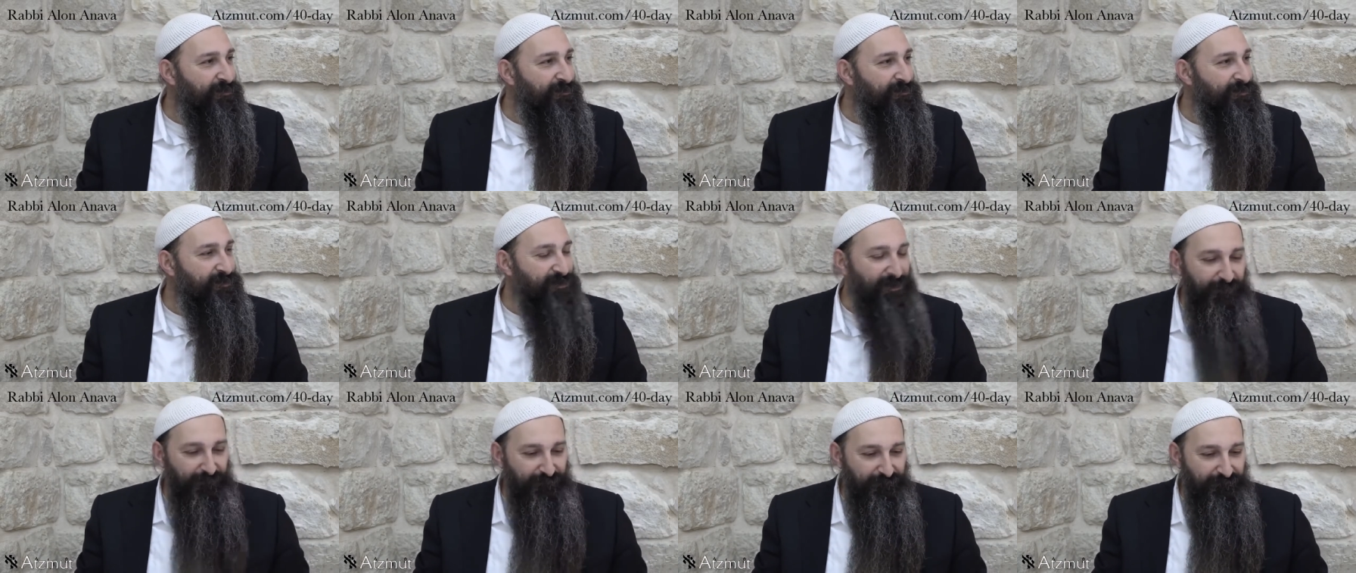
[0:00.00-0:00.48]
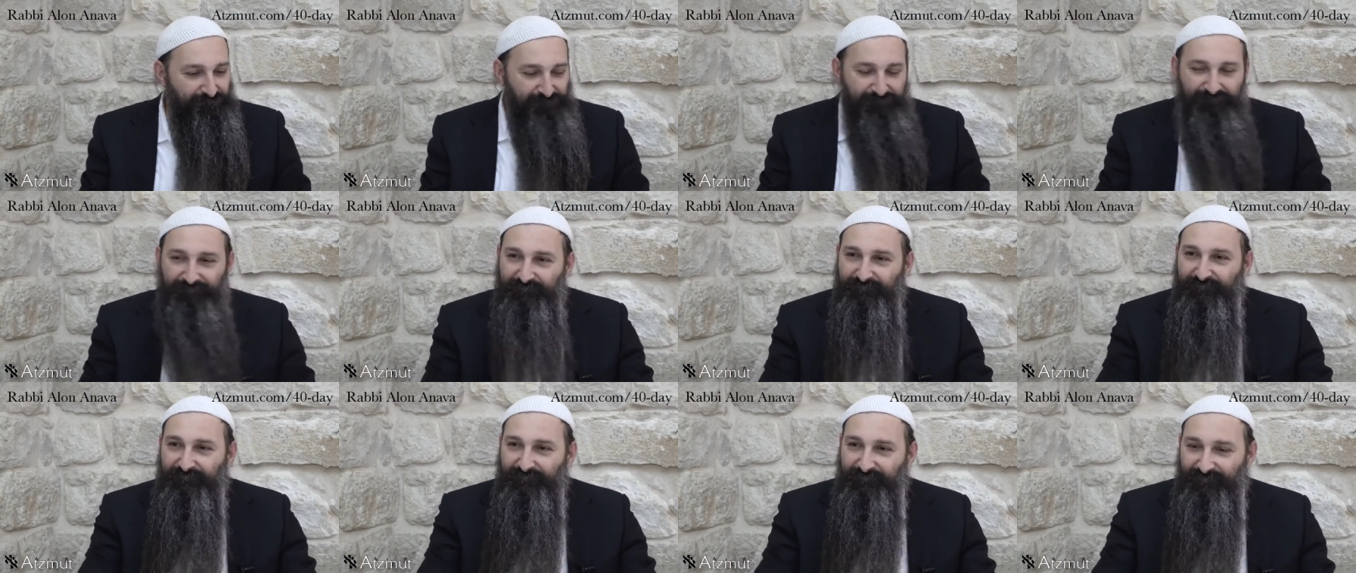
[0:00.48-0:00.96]
Some,
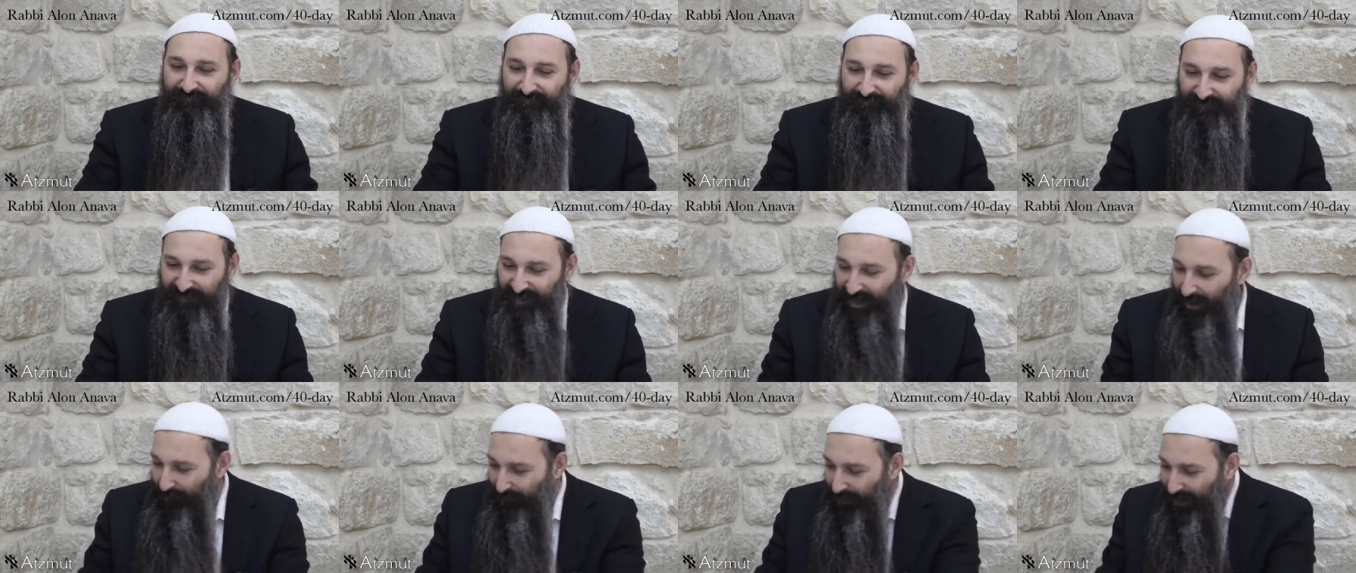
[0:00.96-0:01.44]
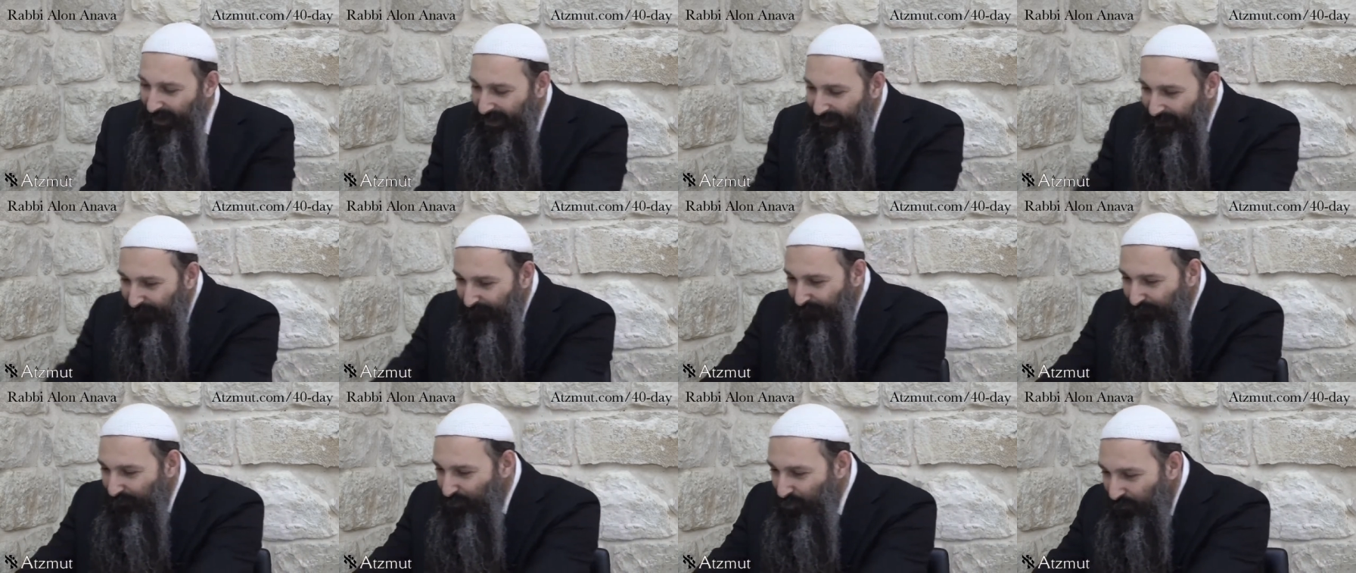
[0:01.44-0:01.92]

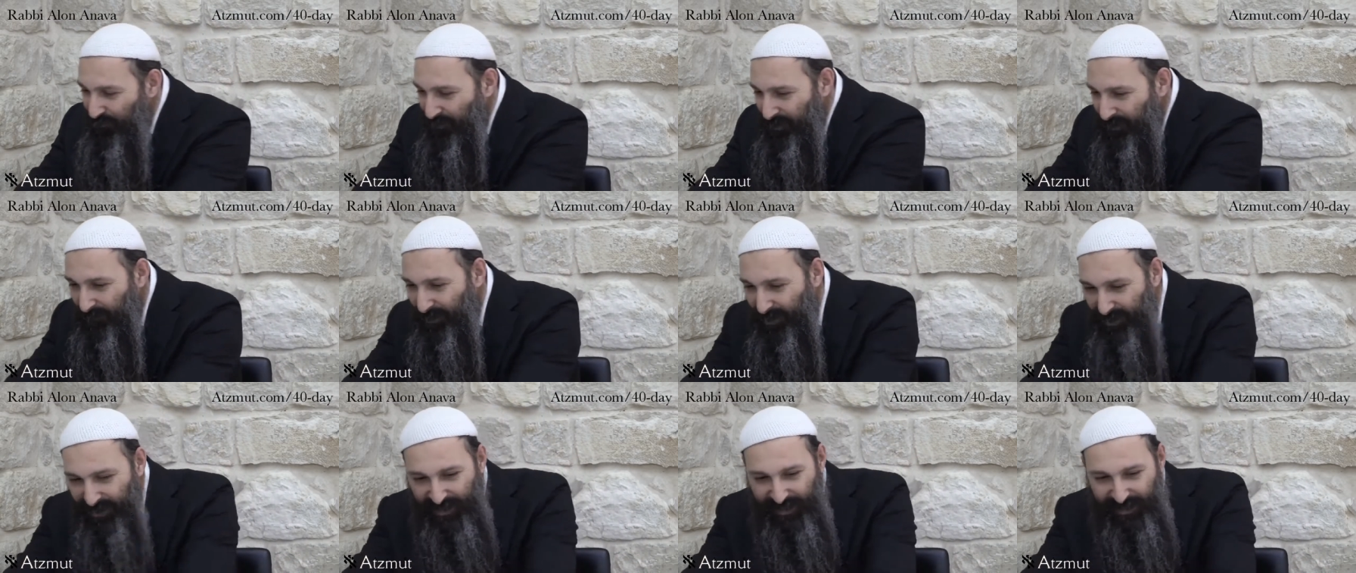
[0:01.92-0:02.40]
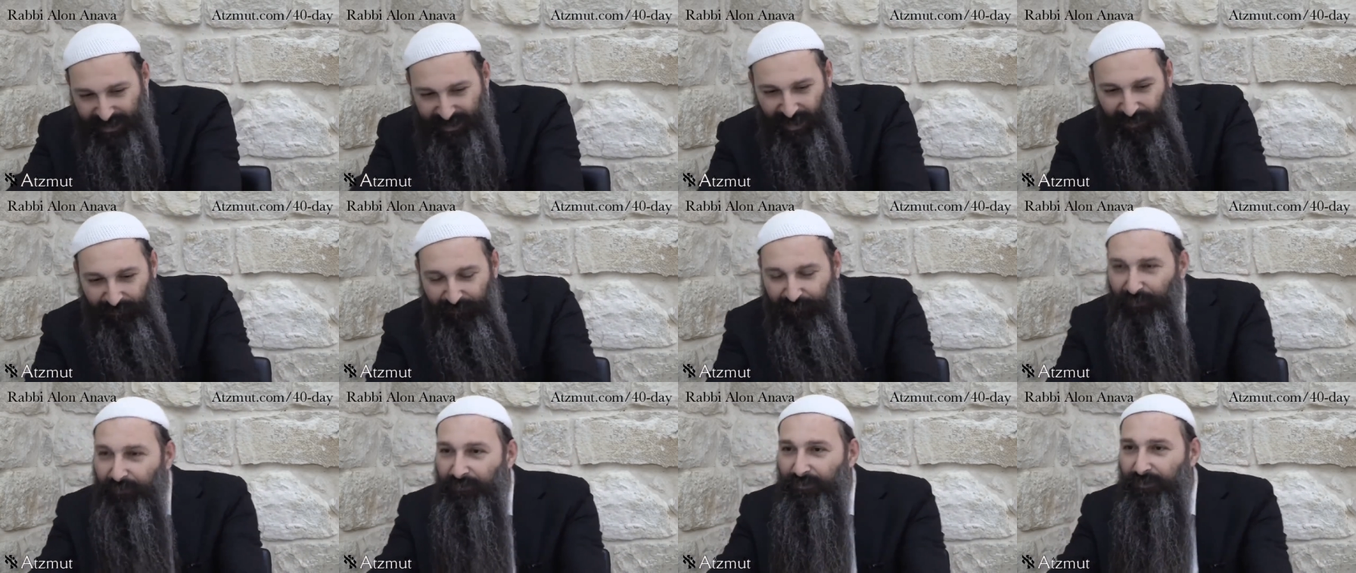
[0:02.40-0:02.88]
somebody's moving my
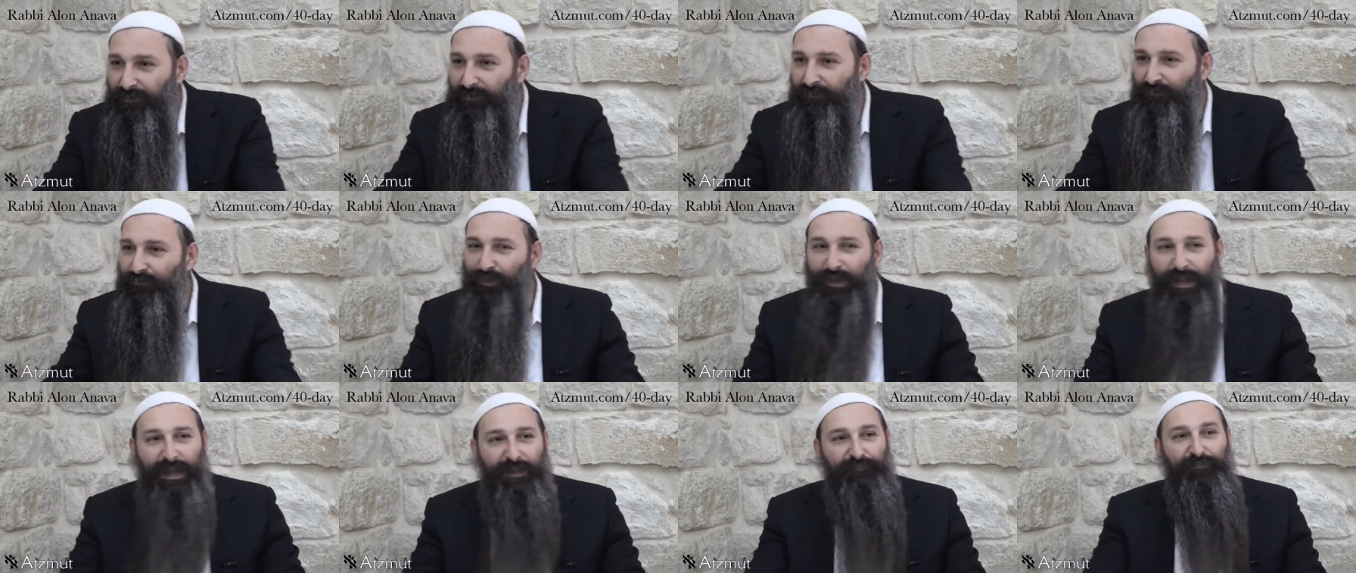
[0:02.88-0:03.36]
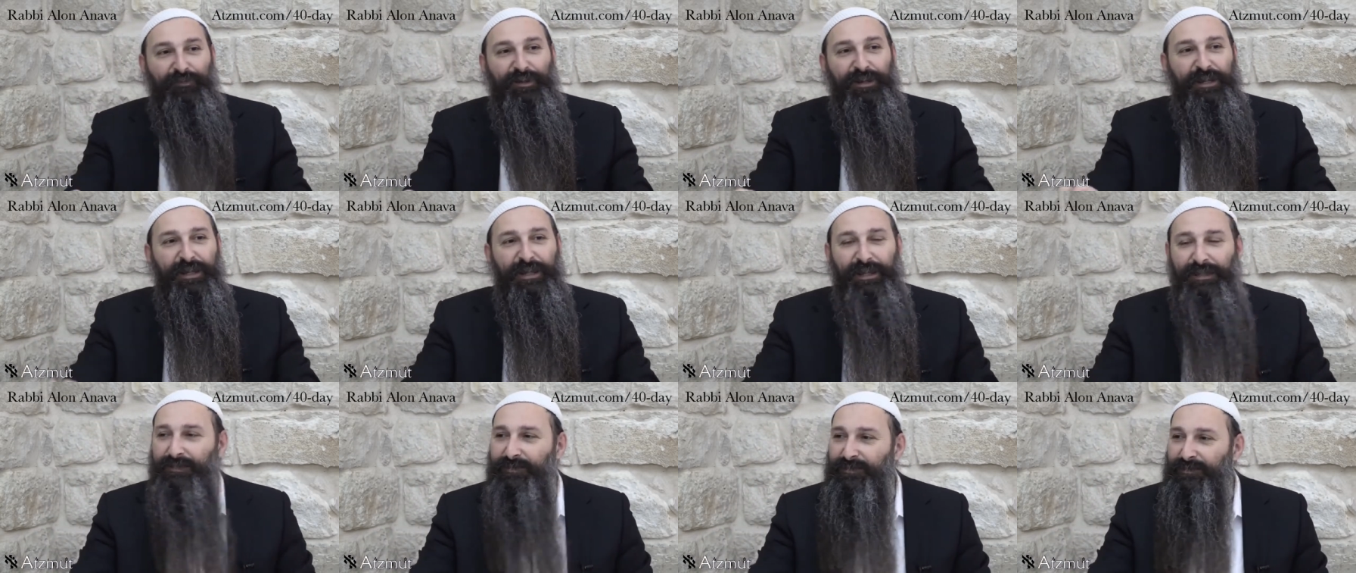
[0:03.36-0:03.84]
stuff on the, whatever
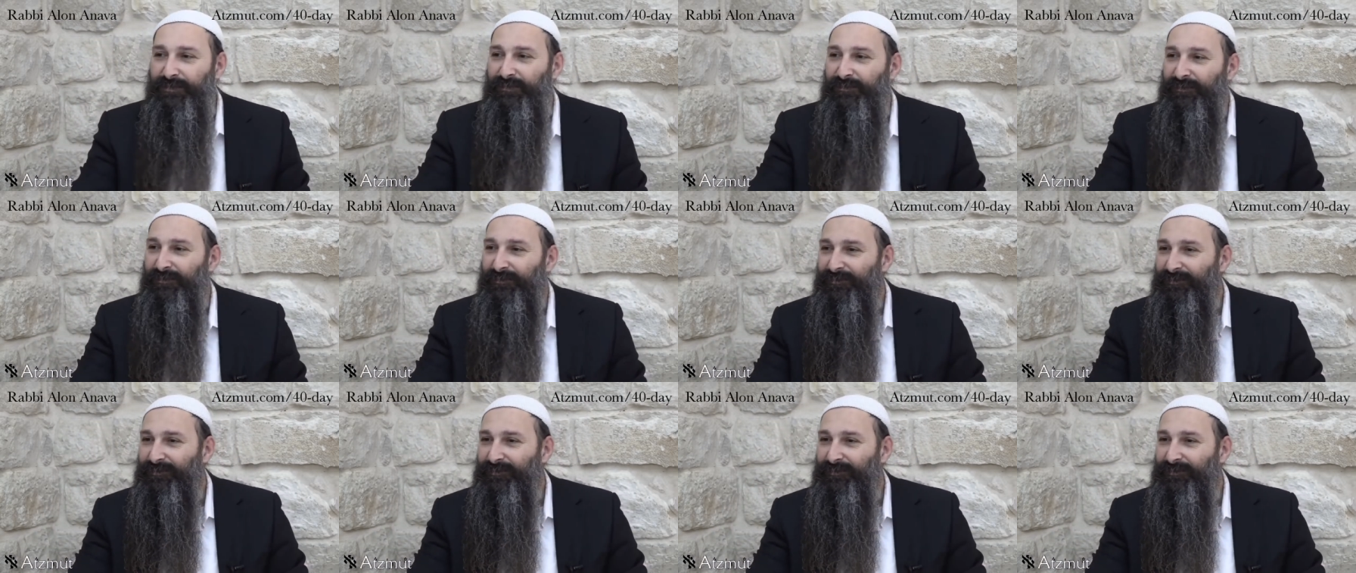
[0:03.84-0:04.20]
it is.